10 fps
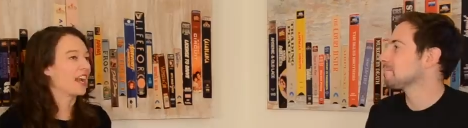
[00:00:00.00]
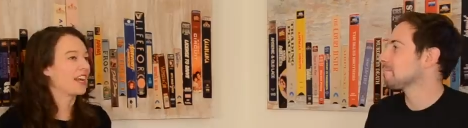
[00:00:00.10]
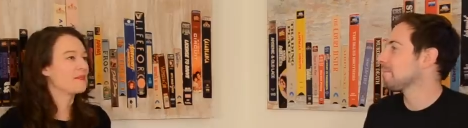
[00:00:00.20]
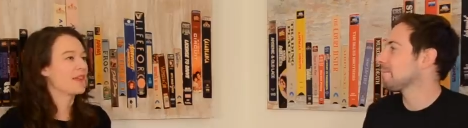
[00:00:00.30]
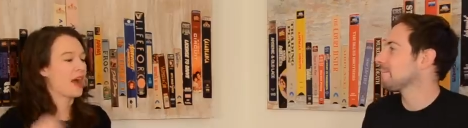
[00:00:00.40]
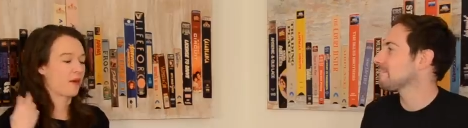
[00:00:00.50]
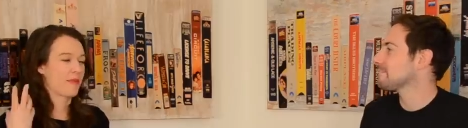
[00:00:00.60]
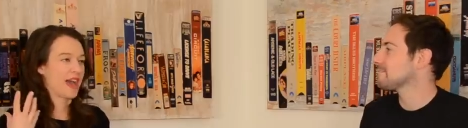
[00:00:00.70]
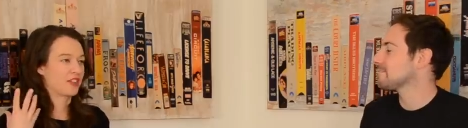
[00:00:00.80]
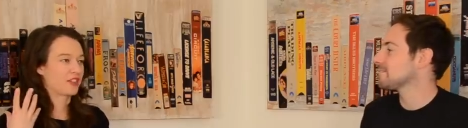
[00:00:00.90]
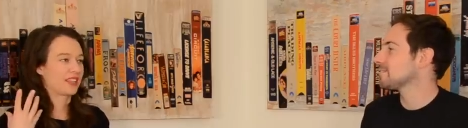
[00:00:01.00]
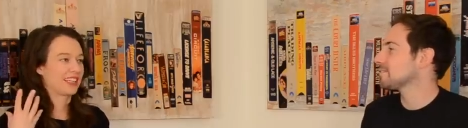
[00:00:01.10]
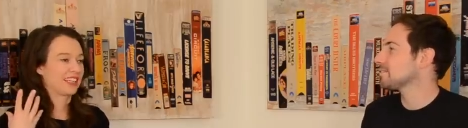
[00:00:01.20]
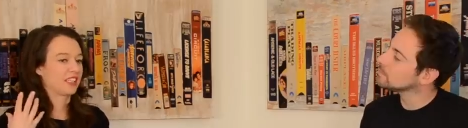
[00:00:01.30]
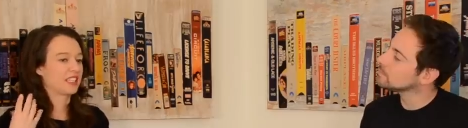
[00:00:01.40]
Speaker 1: I am now
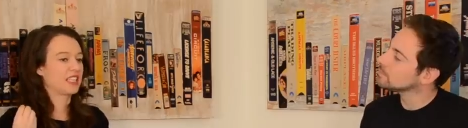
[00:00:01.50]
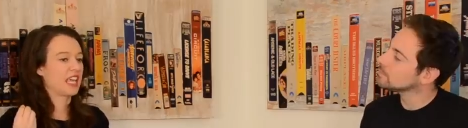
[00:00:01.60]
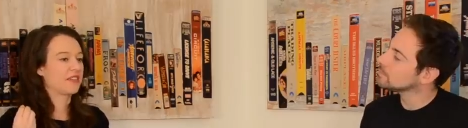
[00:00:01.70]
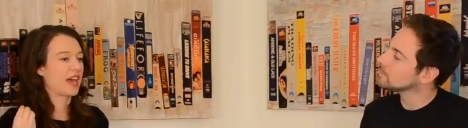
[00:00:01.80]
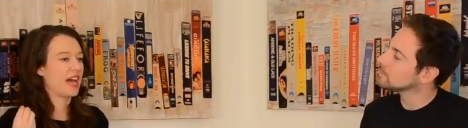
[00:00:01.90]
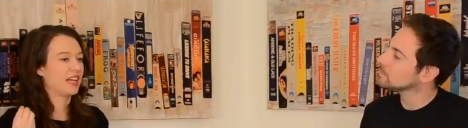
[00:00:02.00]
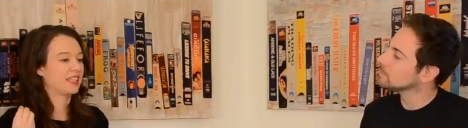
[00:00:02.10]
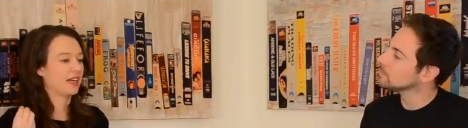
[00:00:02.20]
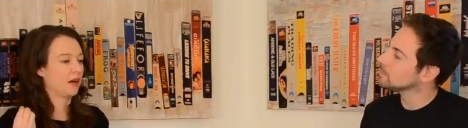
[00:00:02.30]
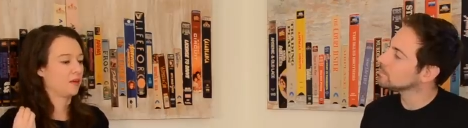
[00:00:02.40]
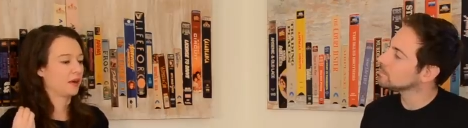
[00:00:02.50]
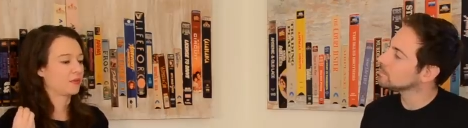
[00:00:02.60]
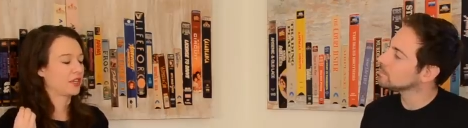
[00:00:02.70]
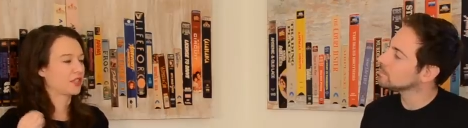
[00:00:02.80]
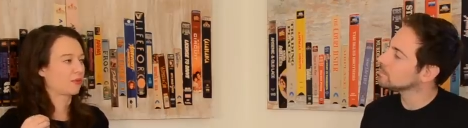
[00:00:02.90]
imagining, because they have had, um,
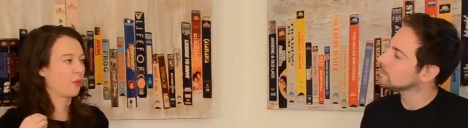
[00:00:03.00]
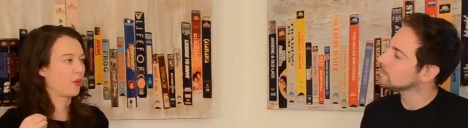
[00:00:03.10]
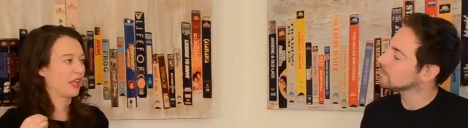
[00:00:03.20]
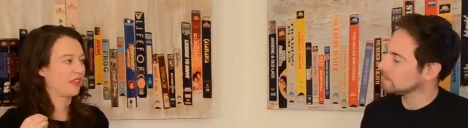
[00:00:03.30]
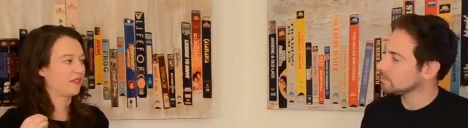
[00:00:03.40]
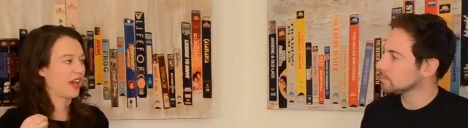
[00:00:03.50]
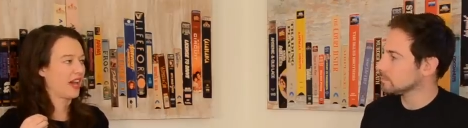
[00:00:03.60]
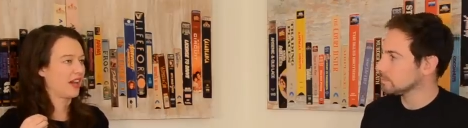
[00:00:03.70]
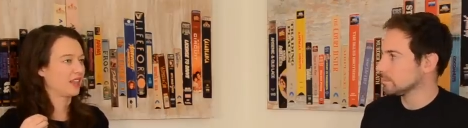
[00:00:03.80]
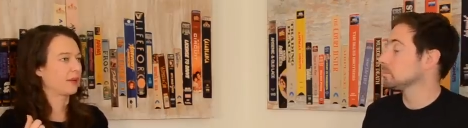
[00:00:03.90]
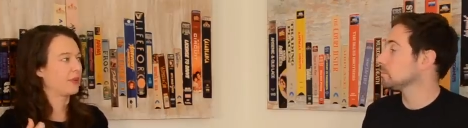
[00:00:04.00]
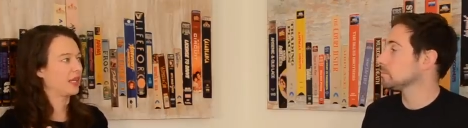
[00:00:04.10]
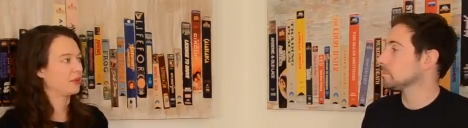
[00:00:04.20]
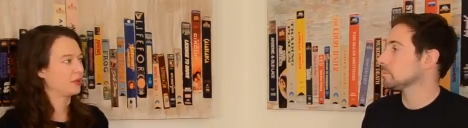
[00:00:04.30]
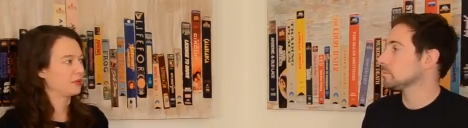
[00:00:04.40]
on Project Runway, they've had
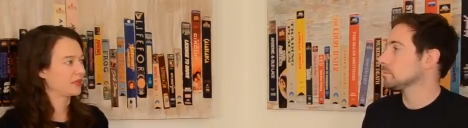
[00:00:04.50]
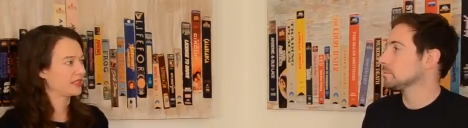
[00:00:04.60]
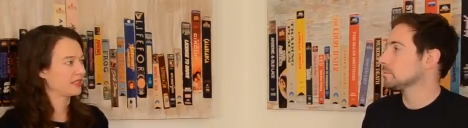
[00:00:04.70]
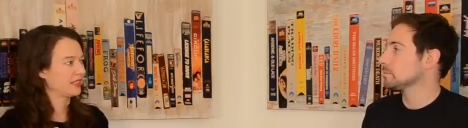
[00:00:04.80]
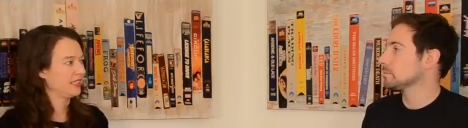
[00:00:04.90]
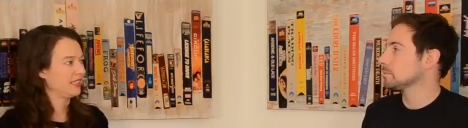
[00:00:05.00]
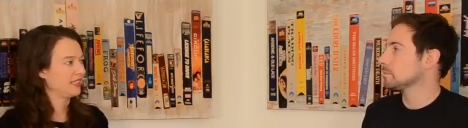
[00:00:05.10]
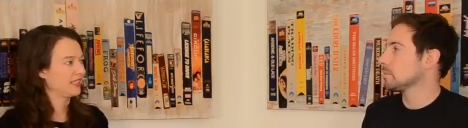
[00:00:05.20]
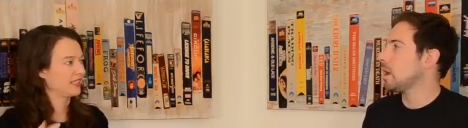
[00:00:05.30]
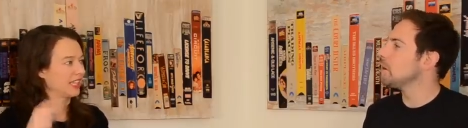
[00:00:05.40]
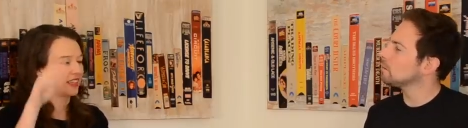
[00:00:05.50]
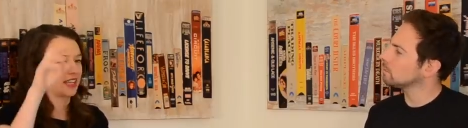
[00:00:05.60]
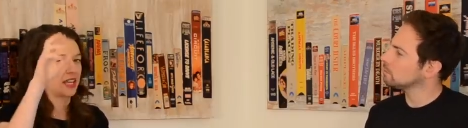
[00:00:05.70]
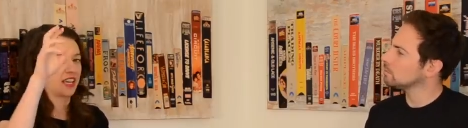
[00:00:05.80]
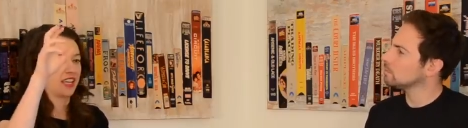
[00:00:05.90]
Betty Boop recently. Oh.
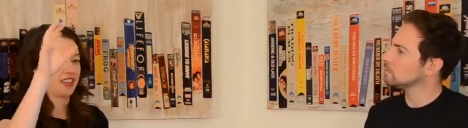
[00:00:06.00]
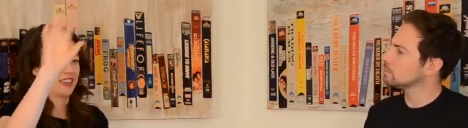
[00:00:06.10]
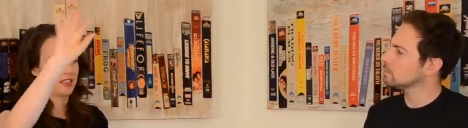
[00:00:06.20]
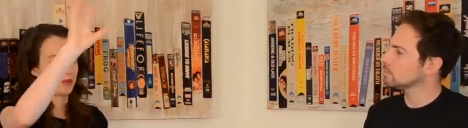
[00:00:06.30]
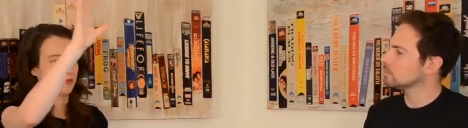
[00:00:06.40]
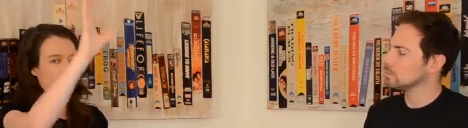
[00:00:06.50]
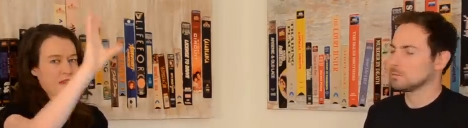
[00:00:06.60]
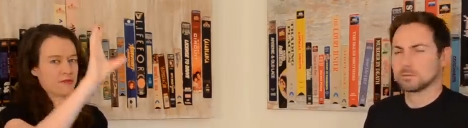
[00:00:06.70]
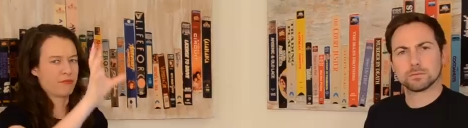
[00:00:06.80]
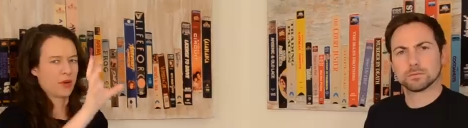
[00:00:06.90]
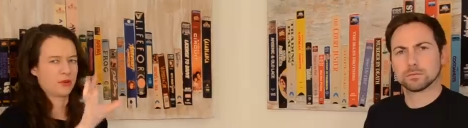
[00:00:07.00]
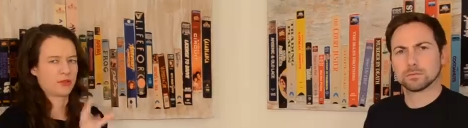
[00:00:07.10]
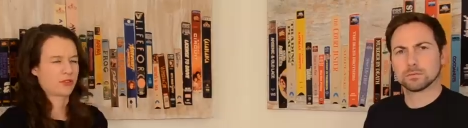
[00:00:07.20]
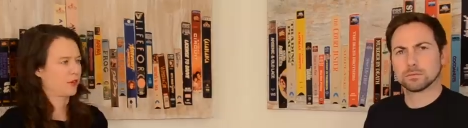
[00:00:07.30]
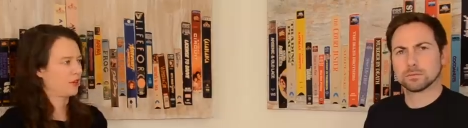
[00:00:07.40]
Like they, they sort of
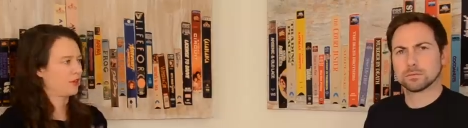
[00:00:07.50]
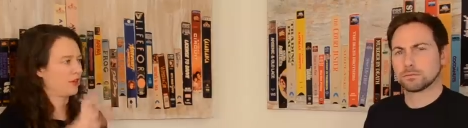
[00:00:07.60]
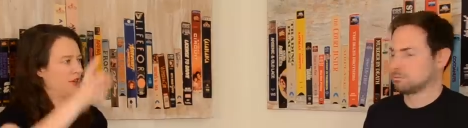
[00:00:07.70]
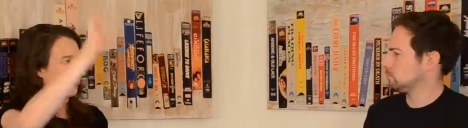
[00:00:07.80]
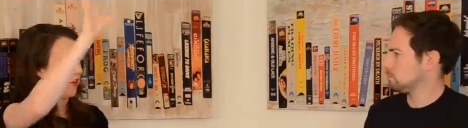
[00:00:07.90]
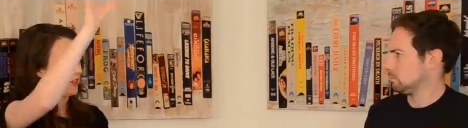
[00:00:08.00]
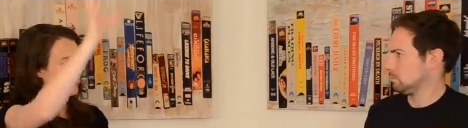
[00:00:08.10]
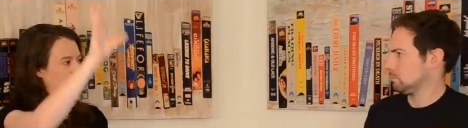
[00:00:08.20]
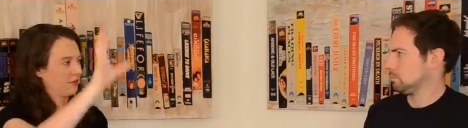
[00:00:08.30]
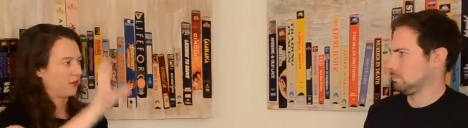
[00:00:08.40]
imposed her onto the